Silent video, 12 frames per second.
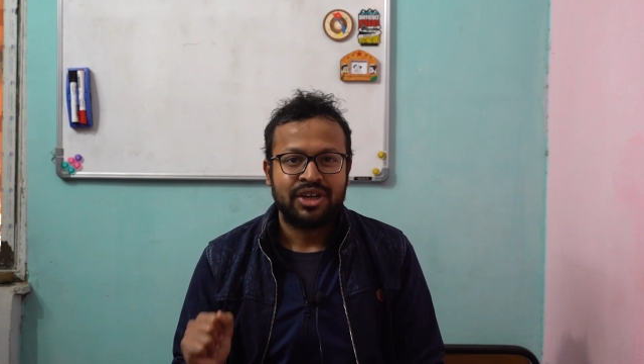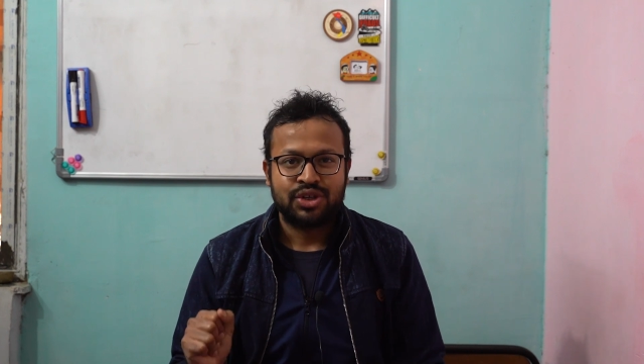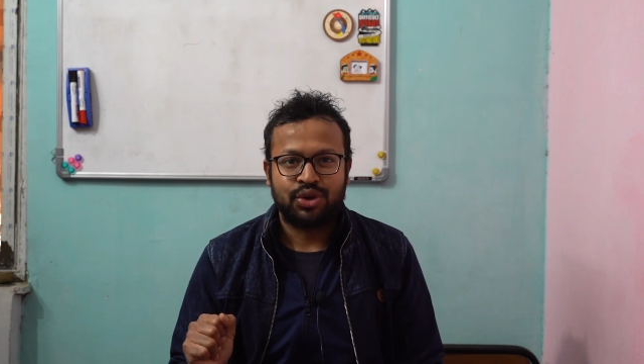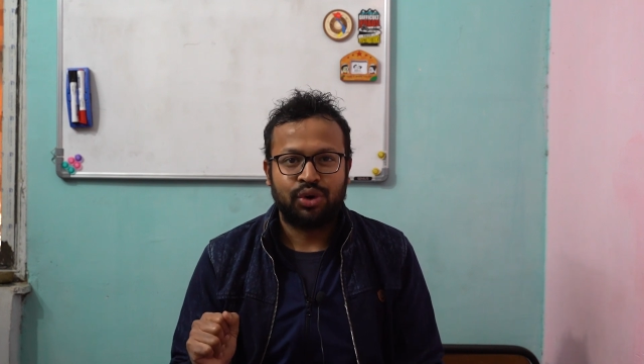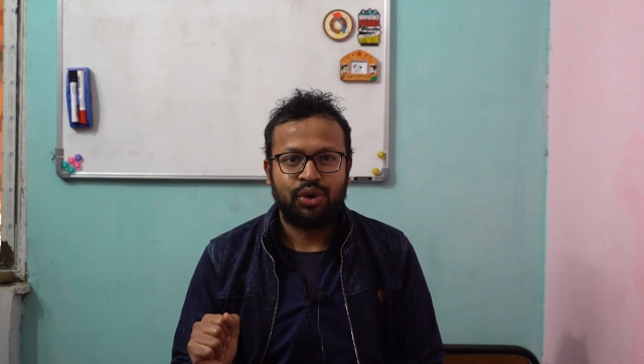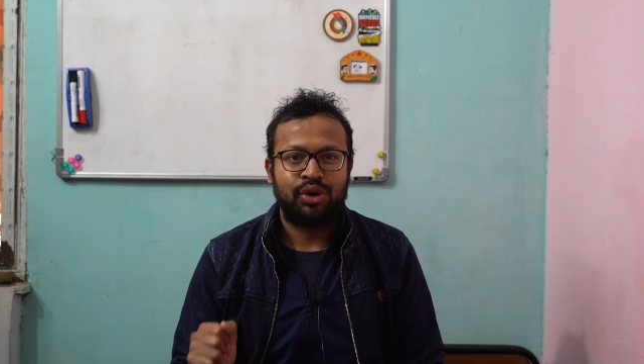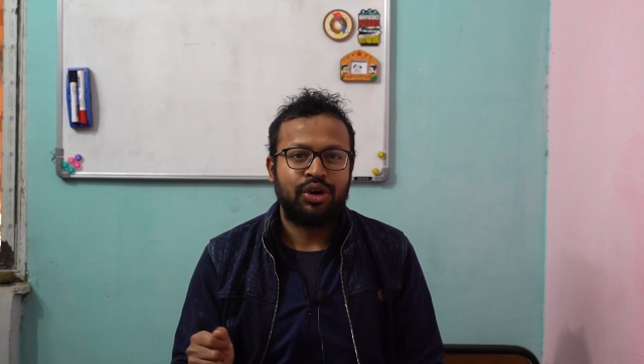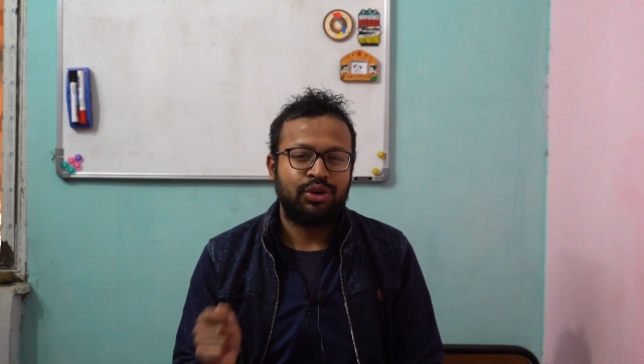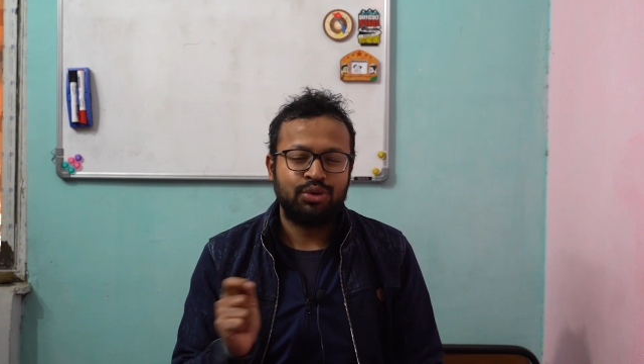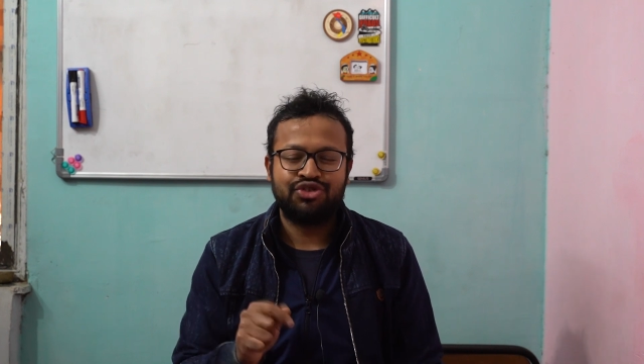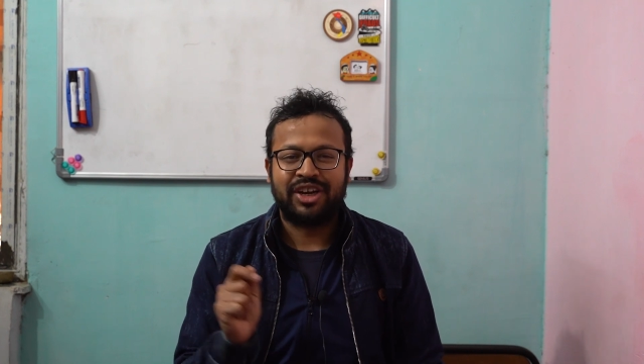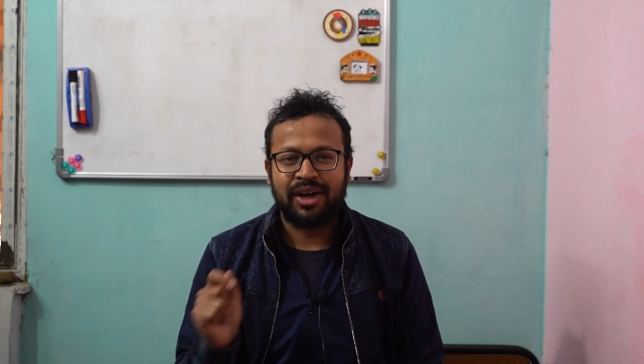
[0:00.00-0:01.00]
So
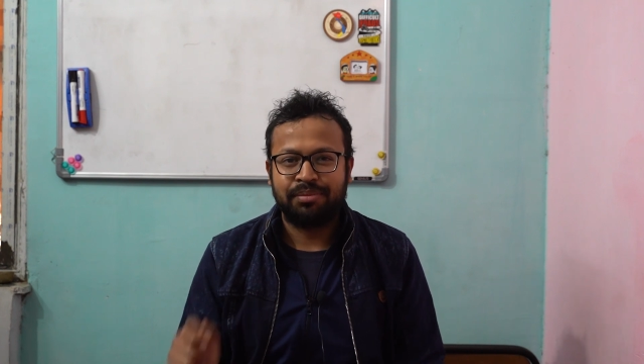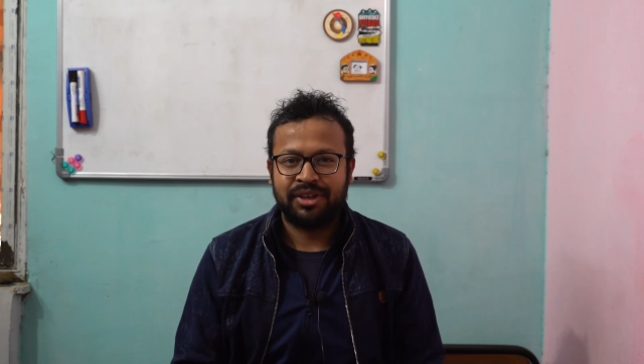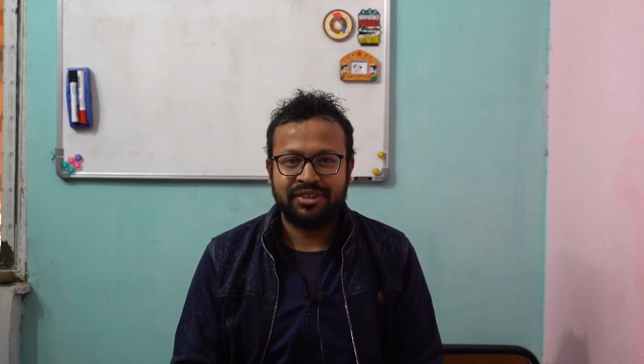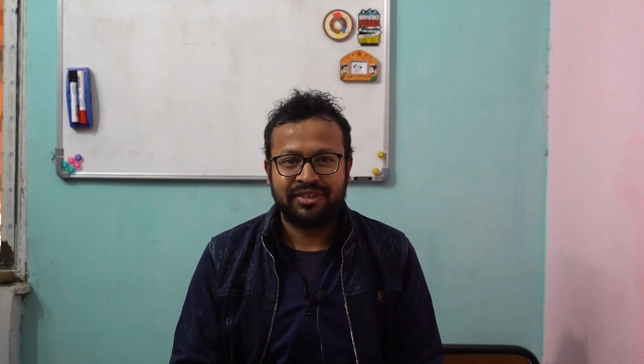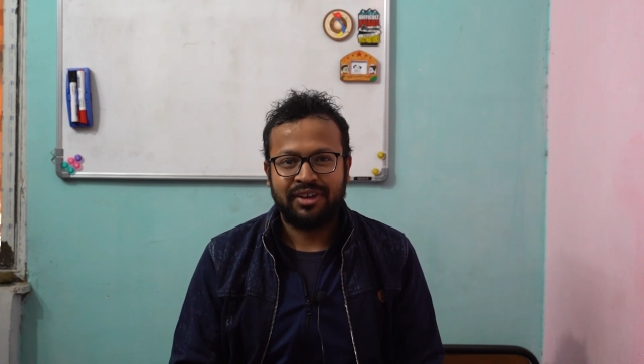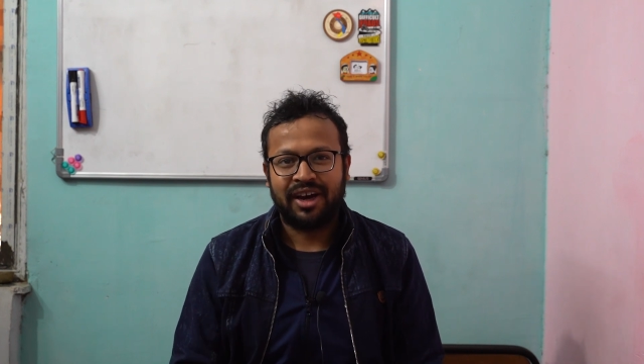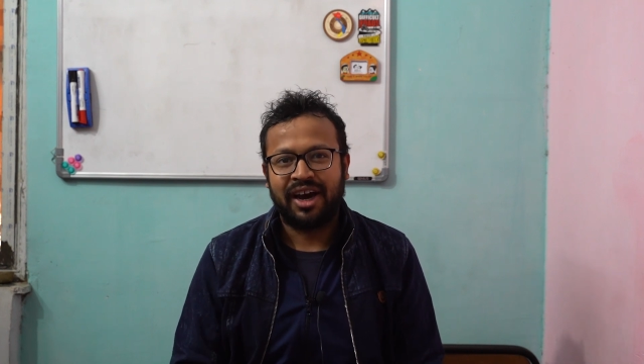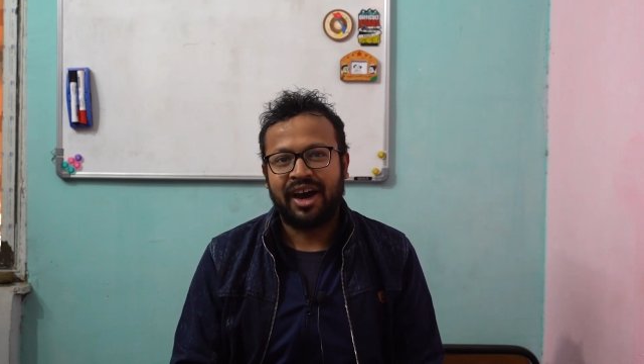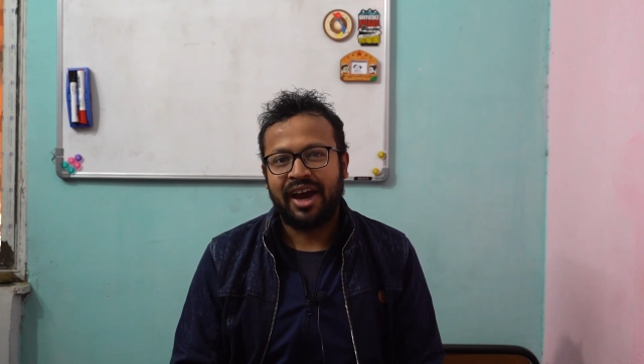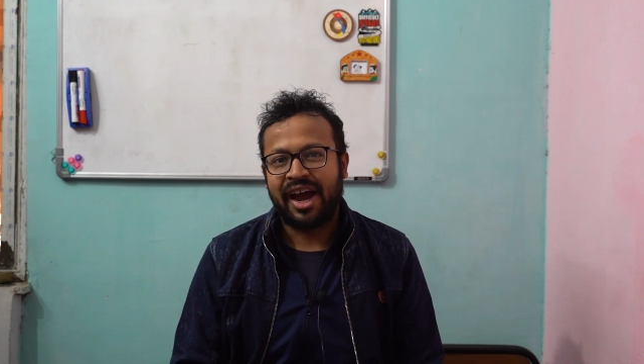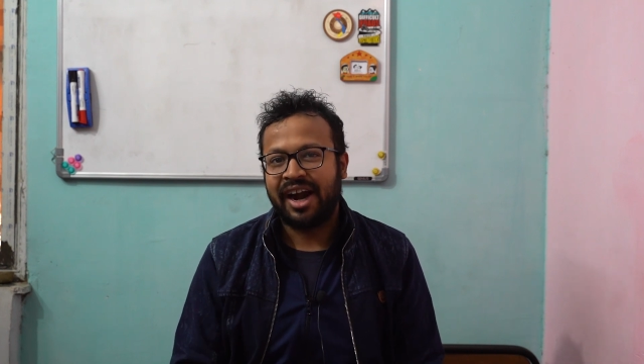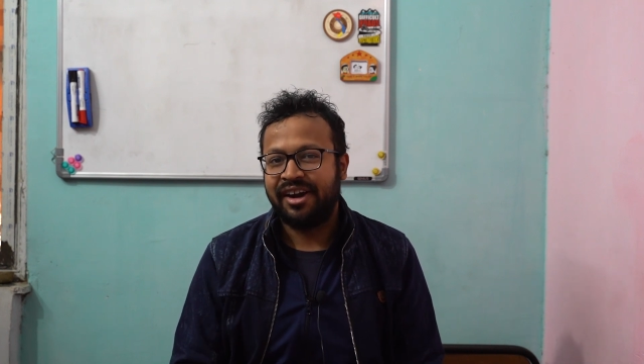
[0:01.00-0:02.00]
do check up this
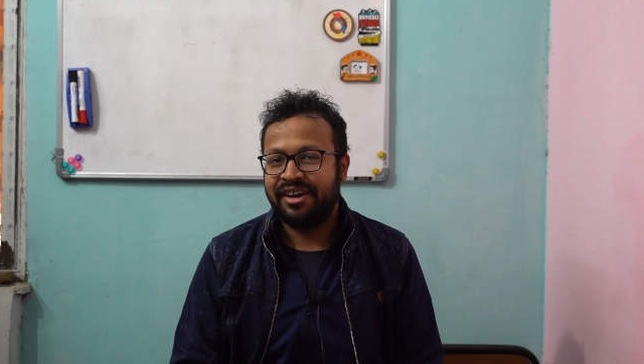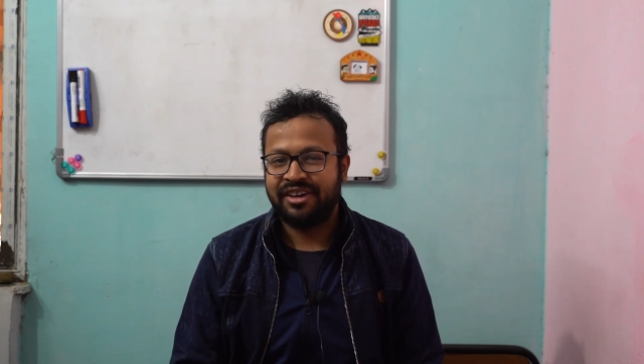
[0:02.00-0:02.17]
in